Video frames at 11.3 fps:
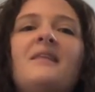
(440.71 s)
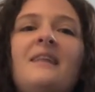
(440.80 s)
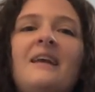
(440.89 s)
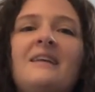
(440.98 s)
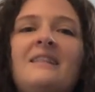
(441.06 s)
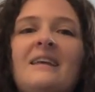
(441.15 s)

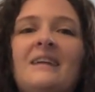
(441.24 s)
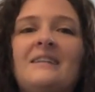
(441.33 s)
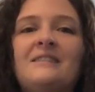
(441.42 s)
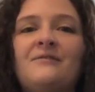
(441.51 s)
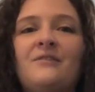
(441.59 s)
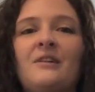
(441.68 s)
thank the
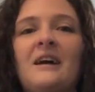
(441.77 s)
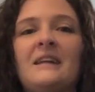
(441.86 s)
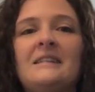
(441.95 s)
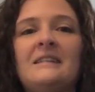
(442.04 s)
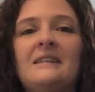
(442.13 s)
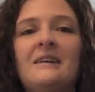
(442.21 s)
Innisfil
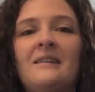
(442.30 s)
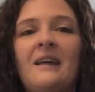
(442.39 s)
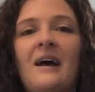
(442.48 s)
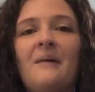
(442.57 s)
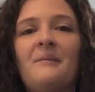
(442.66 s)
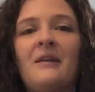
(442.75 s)
Idea
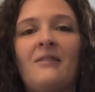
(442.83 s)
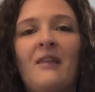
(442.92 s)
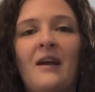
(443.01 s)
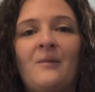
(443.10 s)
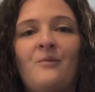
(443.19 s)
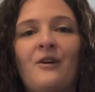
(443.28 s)
Lab and
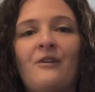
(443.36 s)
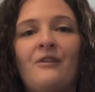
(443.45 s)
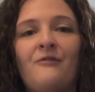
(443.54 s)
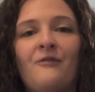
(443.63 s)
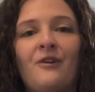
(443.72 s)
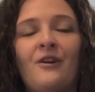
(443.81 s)
Library
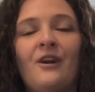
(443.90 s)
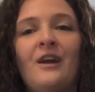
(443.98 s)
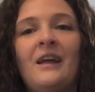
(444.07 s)
for